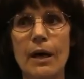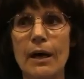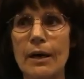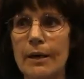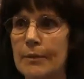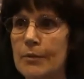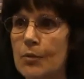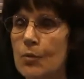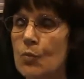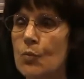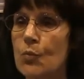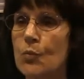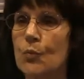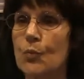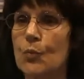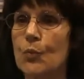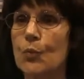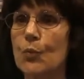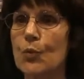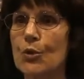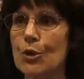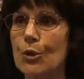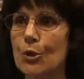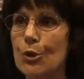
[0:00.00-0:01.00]
Uh,
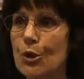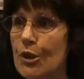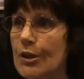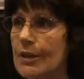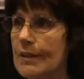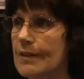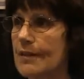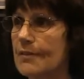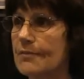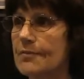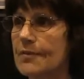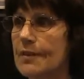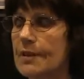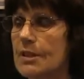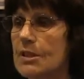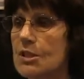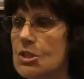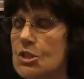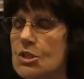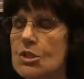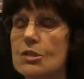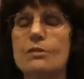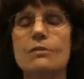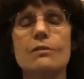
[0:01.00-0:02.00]
when you look at the
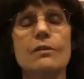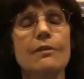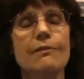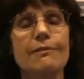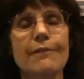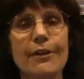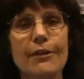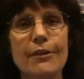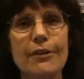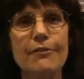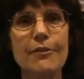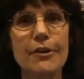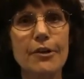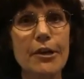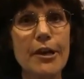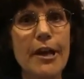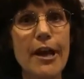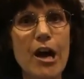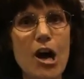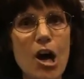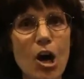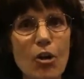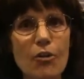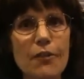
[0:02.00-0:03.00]
fish, they're very, very
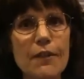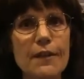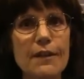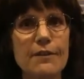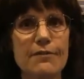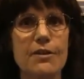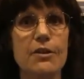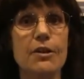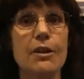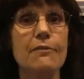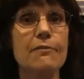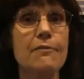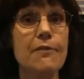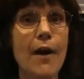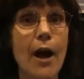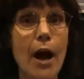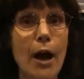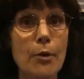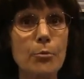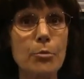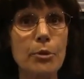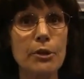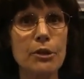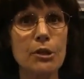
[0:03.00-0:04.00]
healthy, very
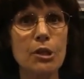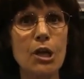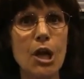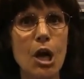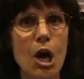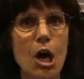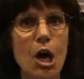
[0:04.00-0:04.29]
vibrant in